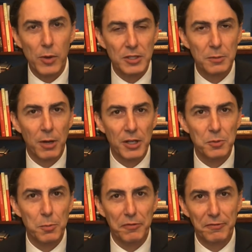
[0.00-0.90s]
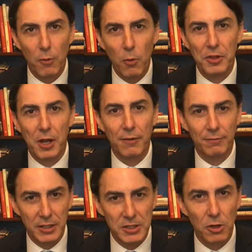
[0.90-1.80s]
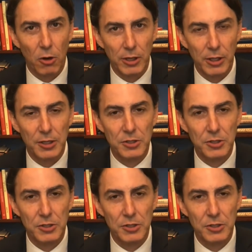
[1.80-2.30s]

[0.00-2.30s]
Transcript: weeks and months before the conflict started,